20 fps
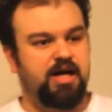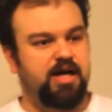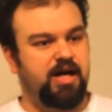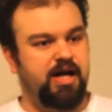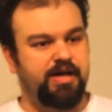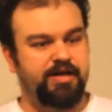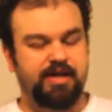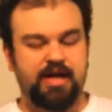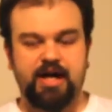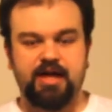
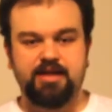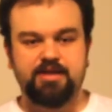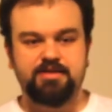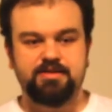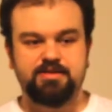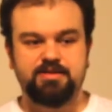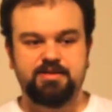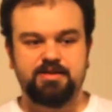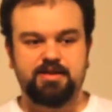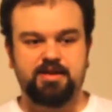Again,
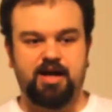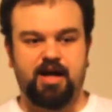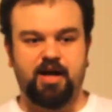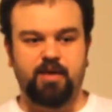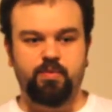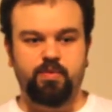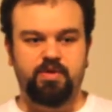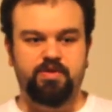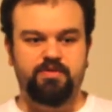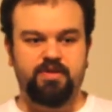I
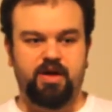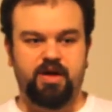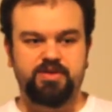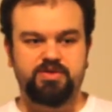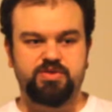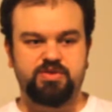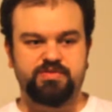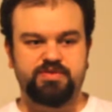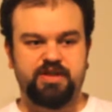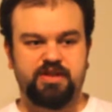would have liked
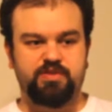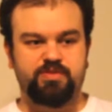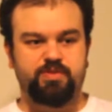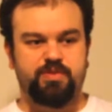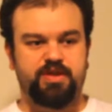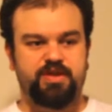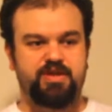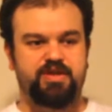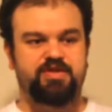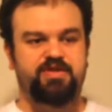to have done
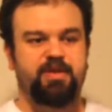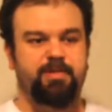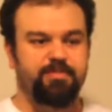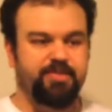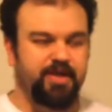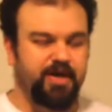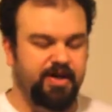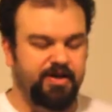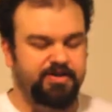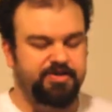with
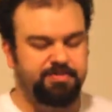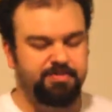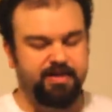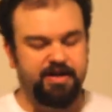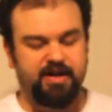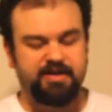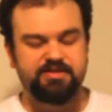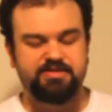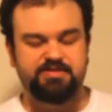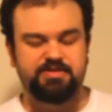something else,
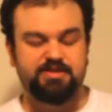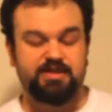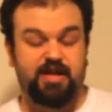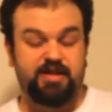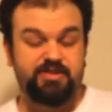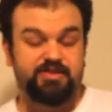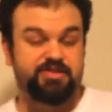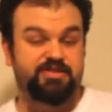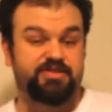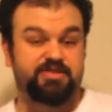but I
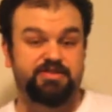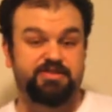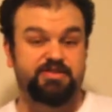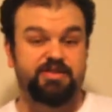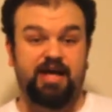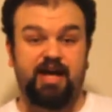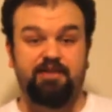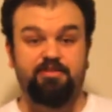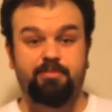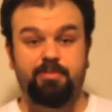just
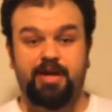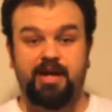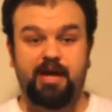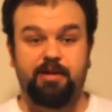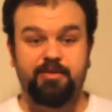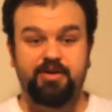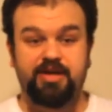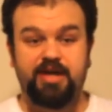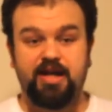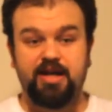haven't been
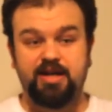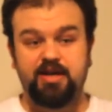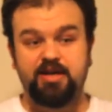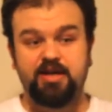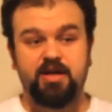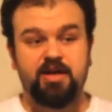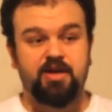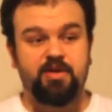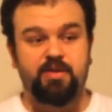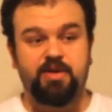able to get it.
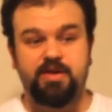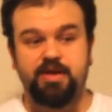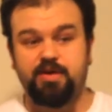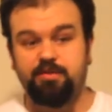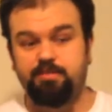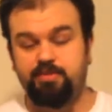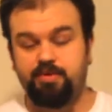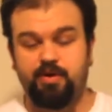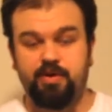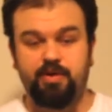When the
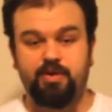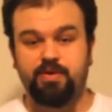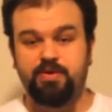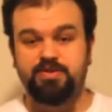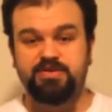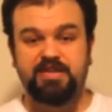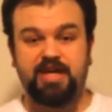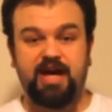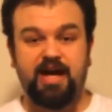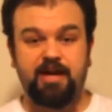
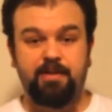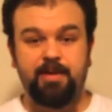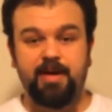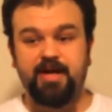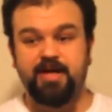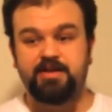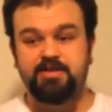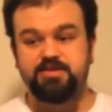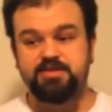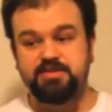pre-orders came
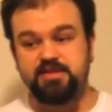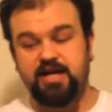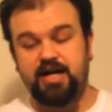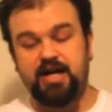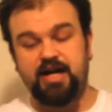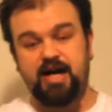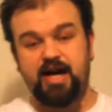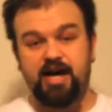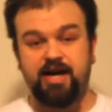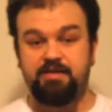out,
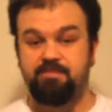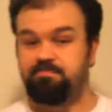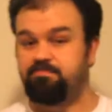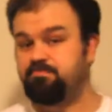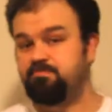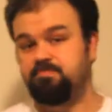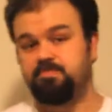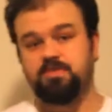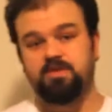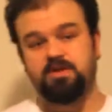I
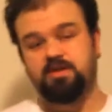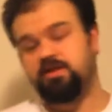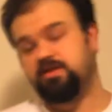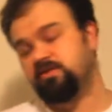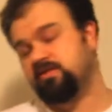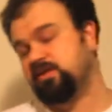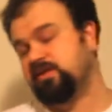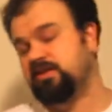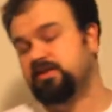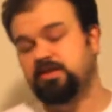
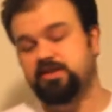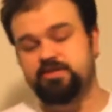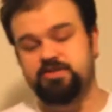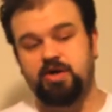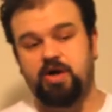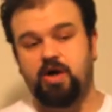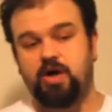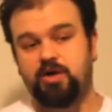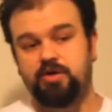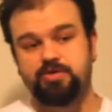literally clicked
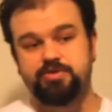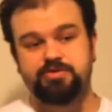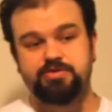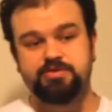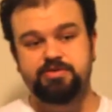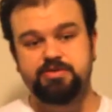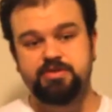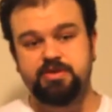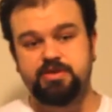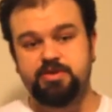
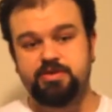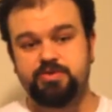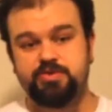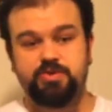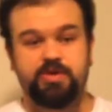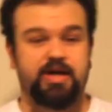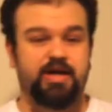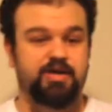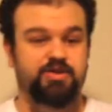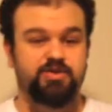on to
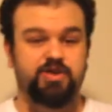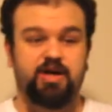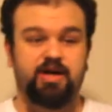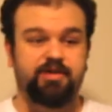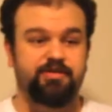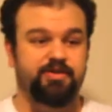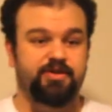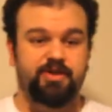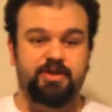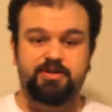get a
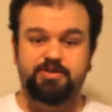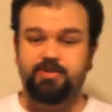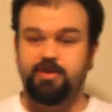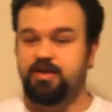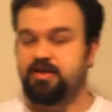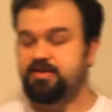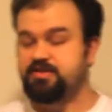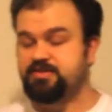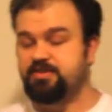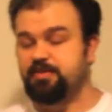driver as
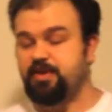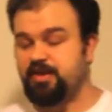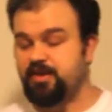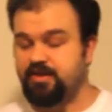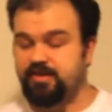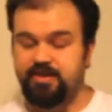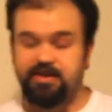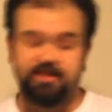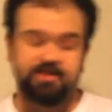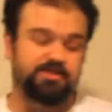well as some other
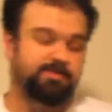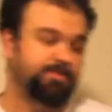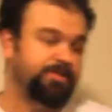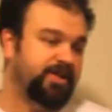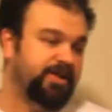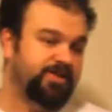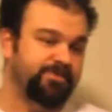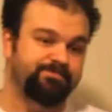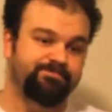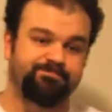things,
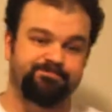but